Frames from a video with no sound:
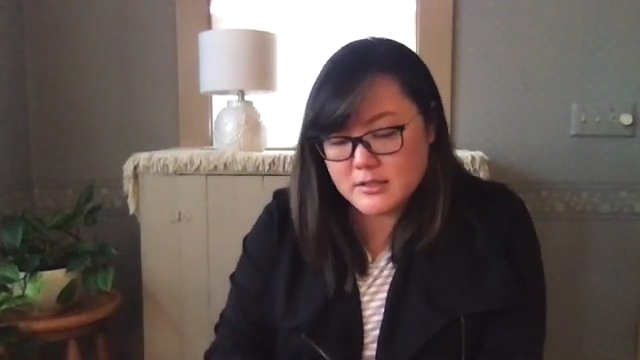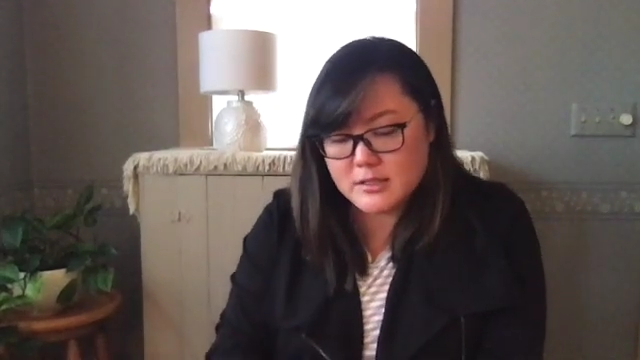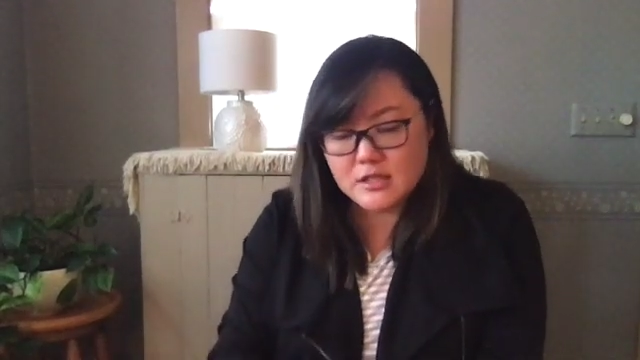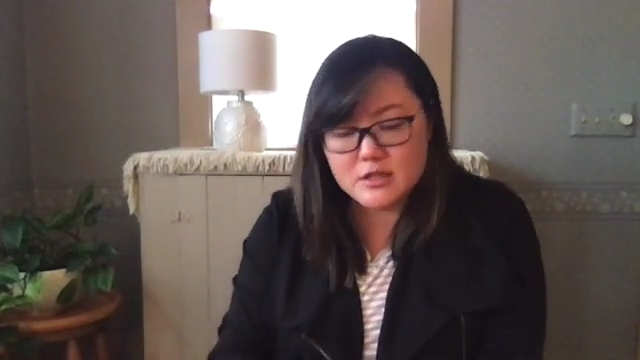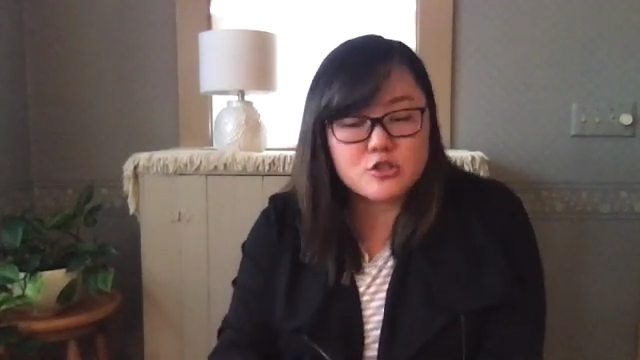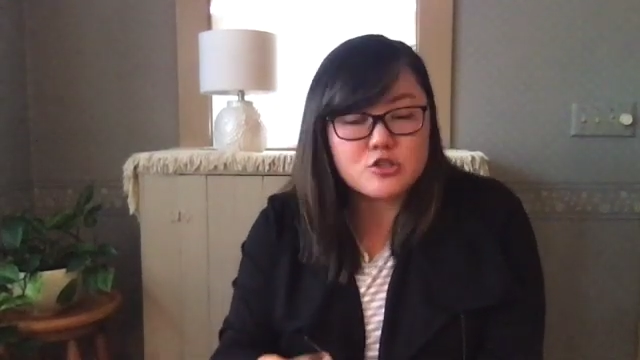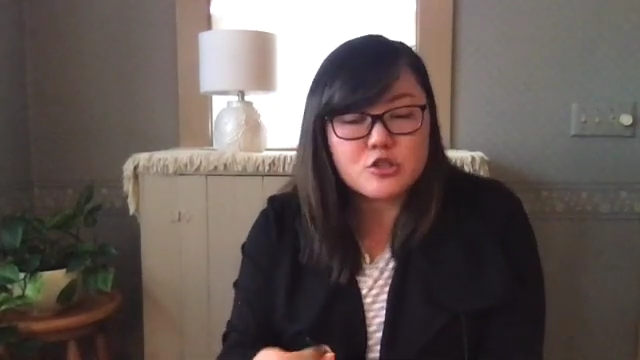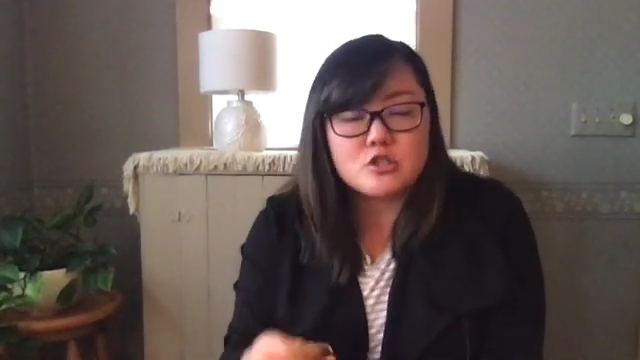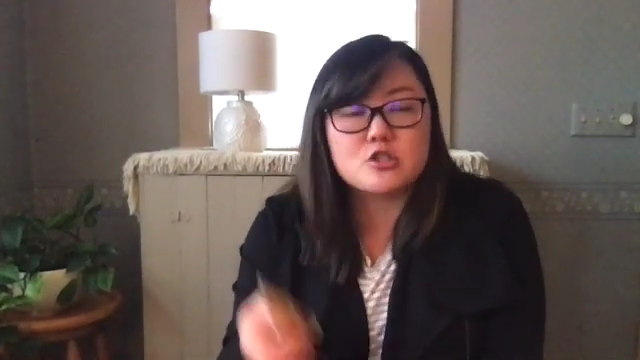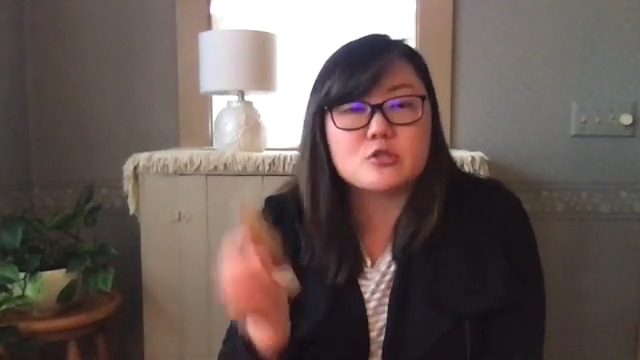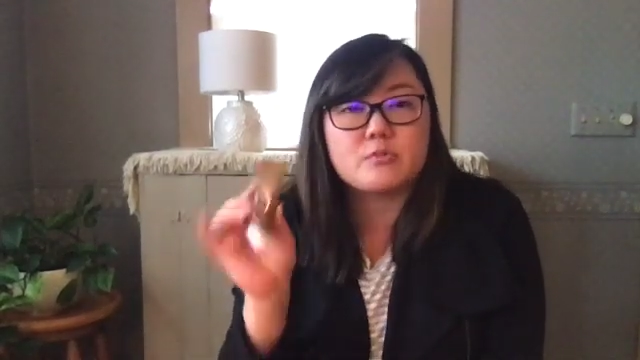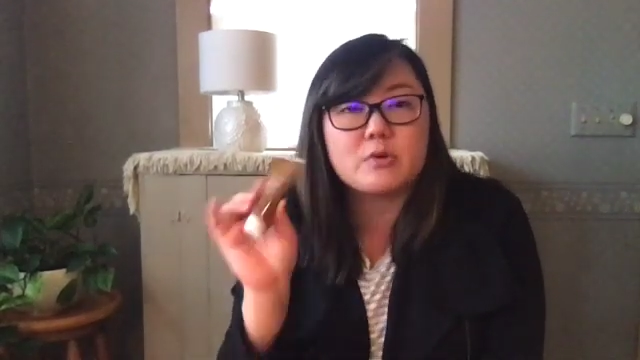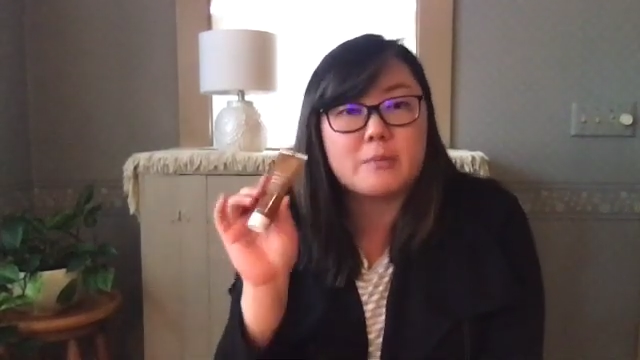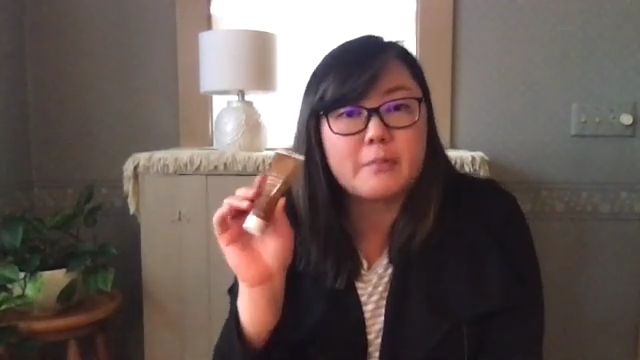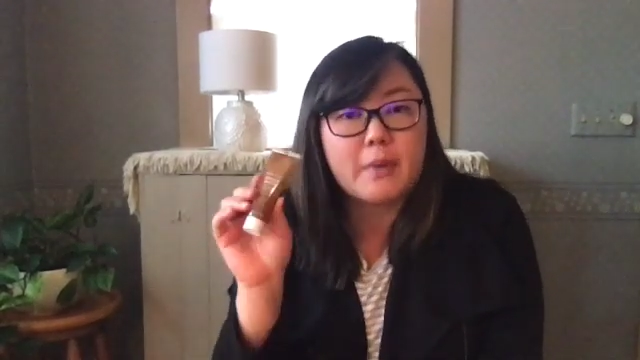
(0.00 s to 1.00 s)
like the
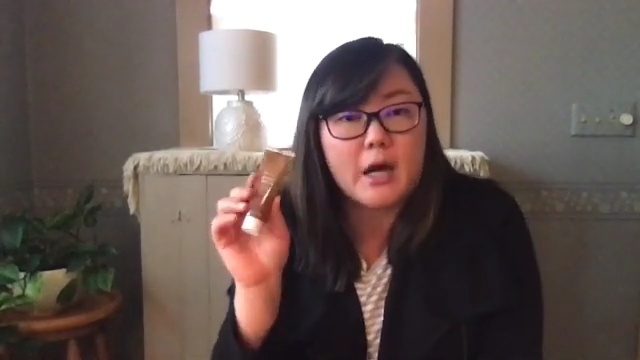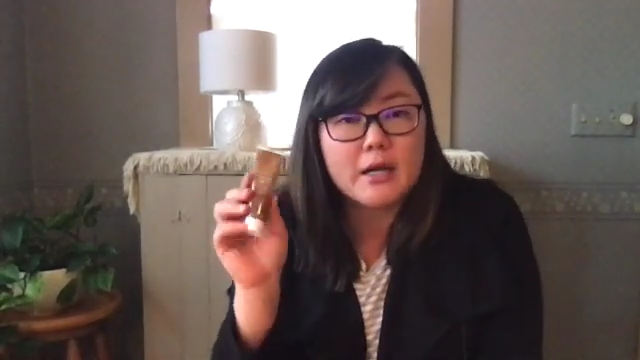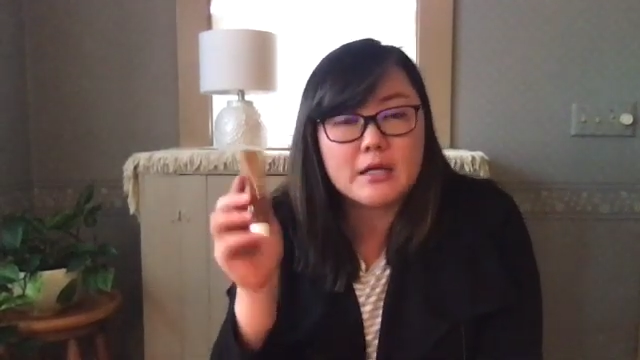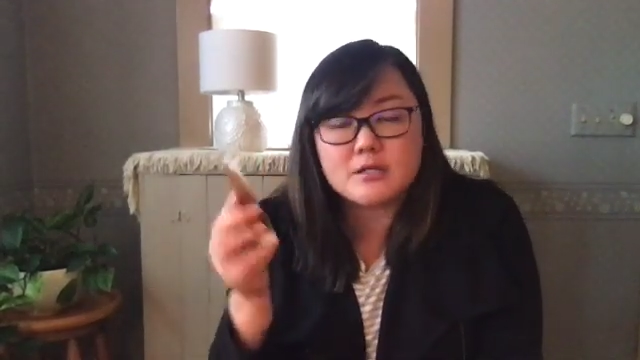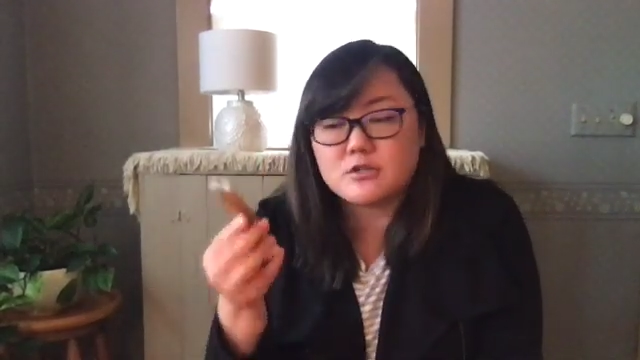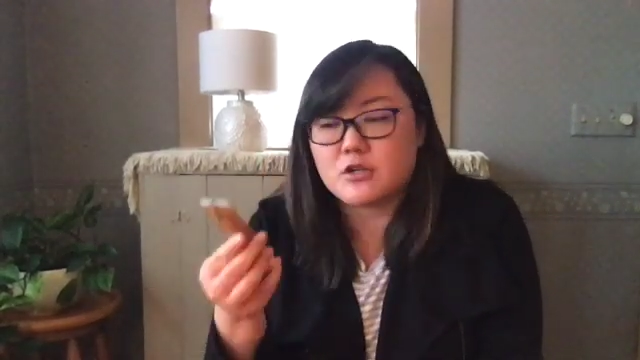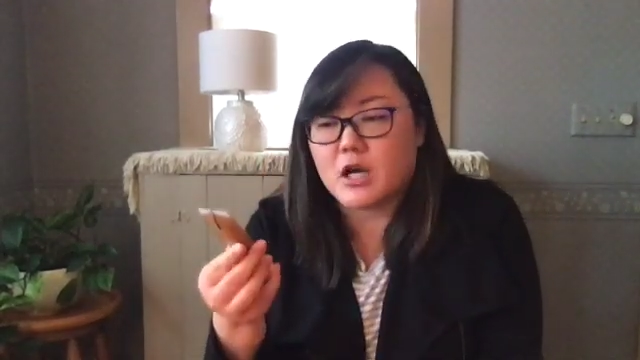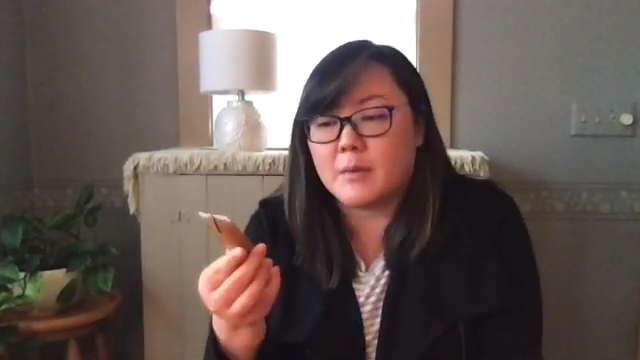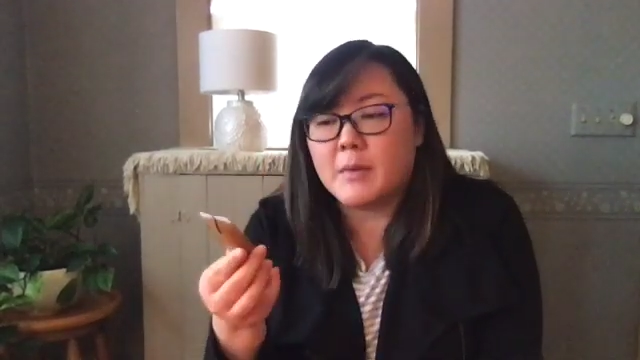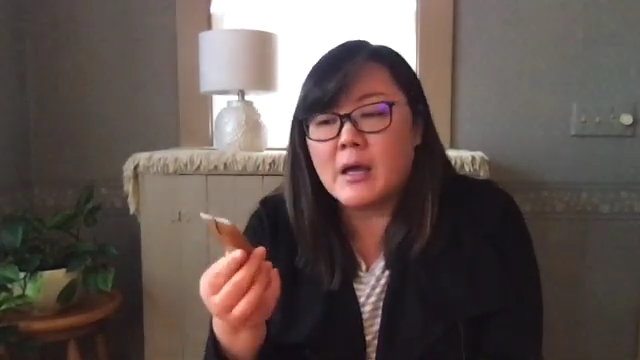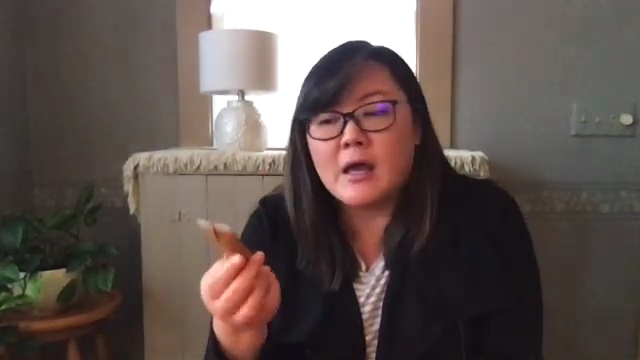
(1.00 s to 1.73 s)
gingerbread body scrub.